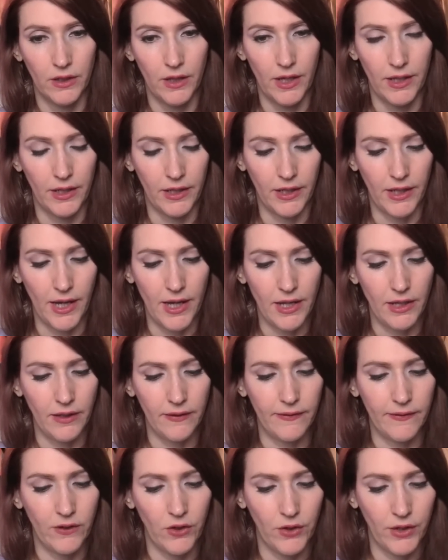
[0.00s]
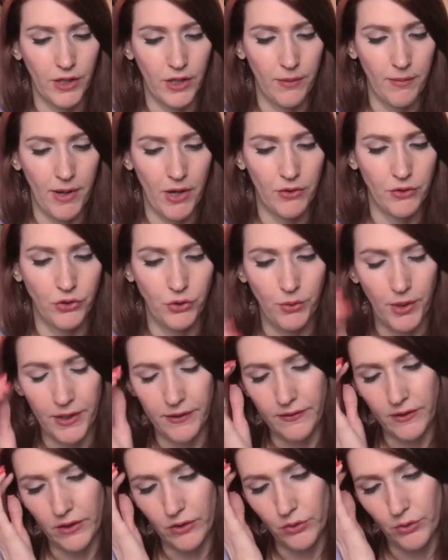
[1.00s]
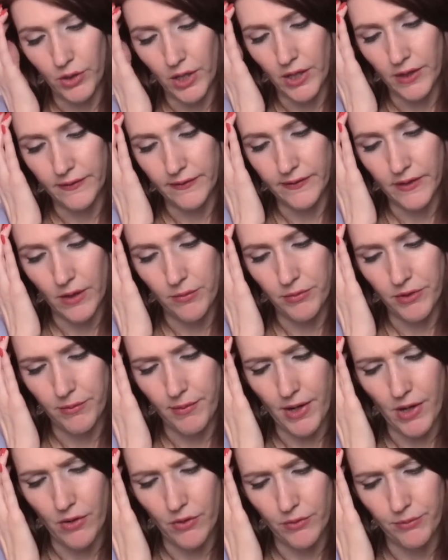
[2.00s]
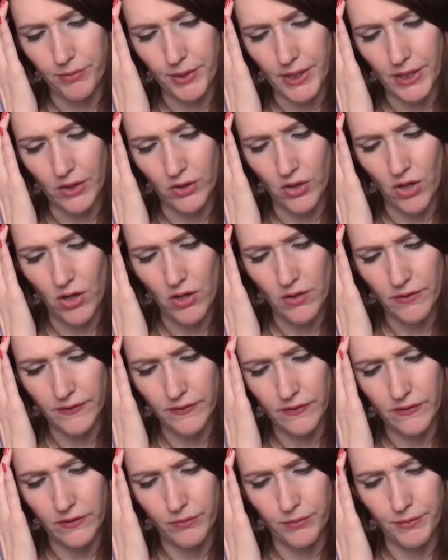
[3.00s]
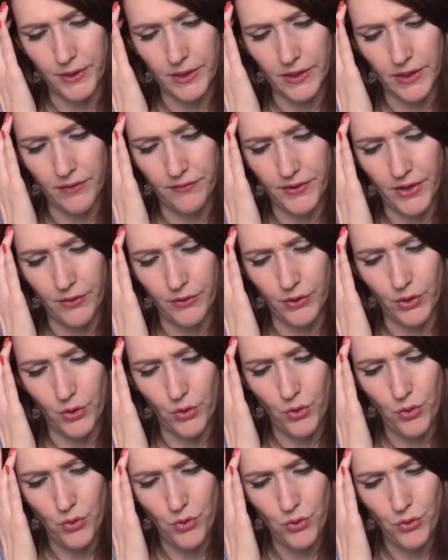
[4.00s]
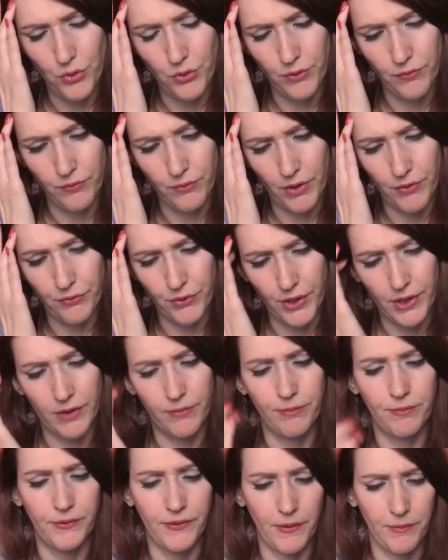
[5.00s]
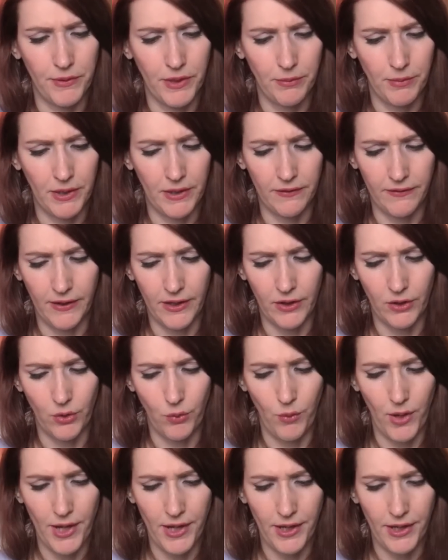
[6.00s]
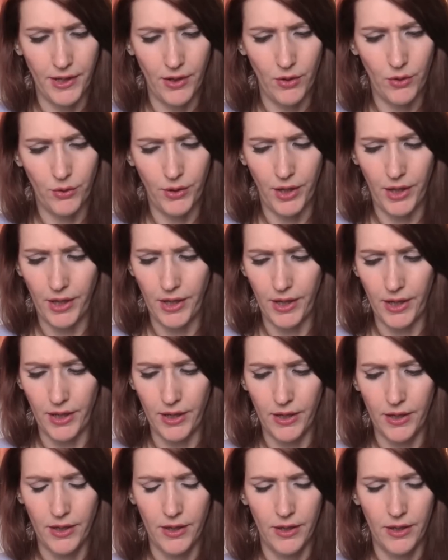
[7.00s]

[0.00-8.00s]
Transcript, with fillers: And again, it's talking about new idea, new concept, about being lost, being left out in the cold, afraid of something being taken away. Okay.